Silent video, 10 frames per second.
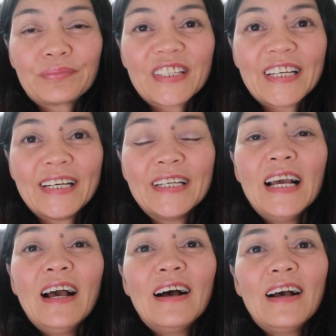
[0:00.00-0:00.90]
Okay,
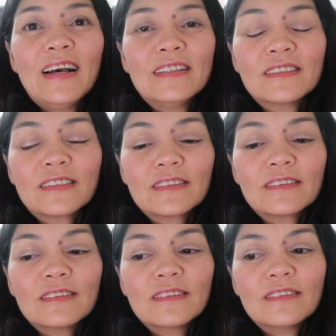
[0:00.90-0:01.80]
and
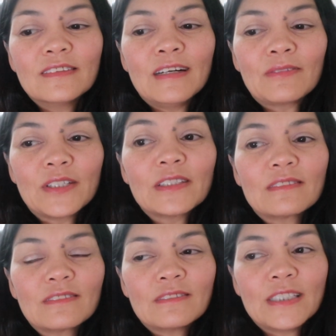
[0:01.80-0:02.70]
I'm going to